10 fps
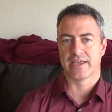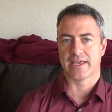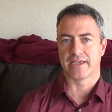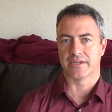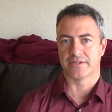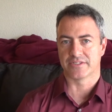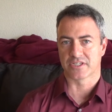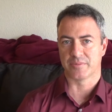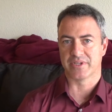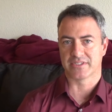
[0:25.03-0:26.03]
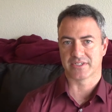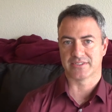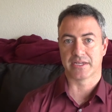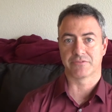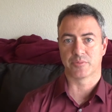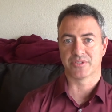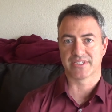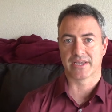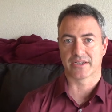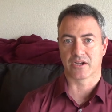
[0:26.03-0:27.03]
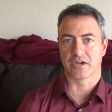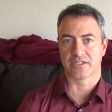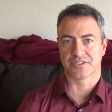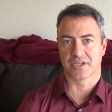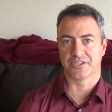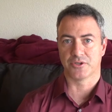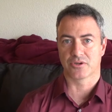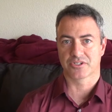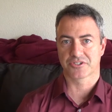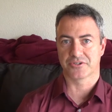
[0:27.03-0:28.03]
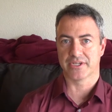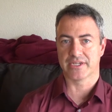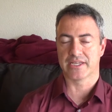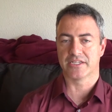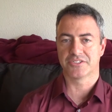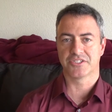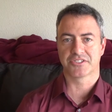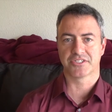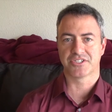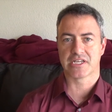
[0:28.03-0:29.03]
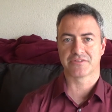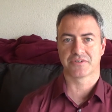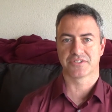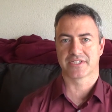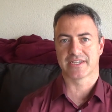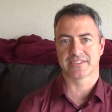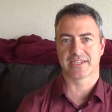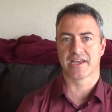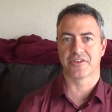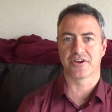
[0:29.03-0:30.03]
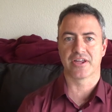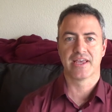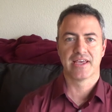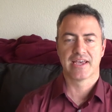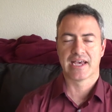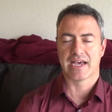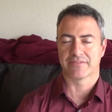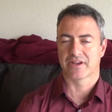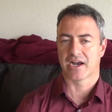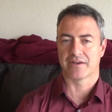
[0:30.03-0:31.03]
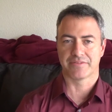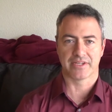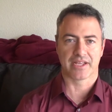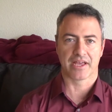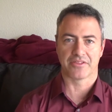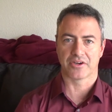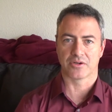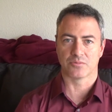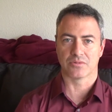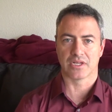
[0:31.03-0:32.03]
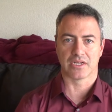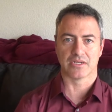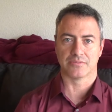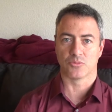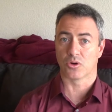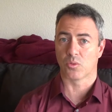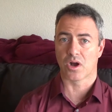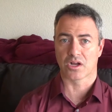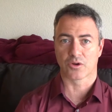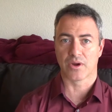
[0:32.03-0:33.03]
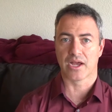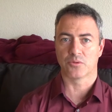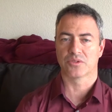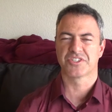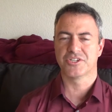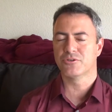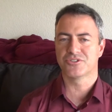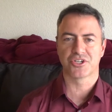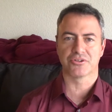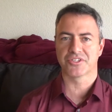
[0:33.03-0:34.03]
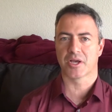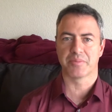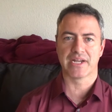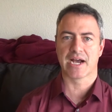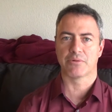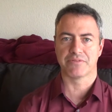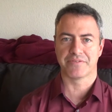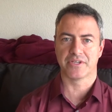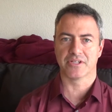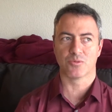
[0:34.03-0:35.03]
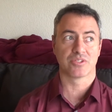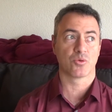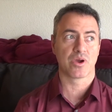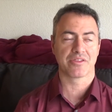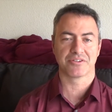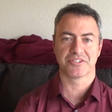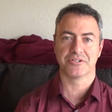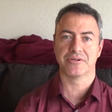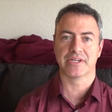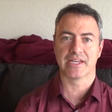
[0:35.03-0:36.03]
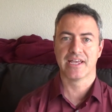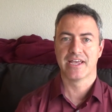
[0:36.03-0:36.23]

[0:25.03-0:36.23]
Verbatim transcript: and it's going to be at the Denver Botanic Gardens on York Street. And it's just a chance for us to get together, have coffee together, um, or walk around. We'll see who shows up and how we feel and what the weather's doing.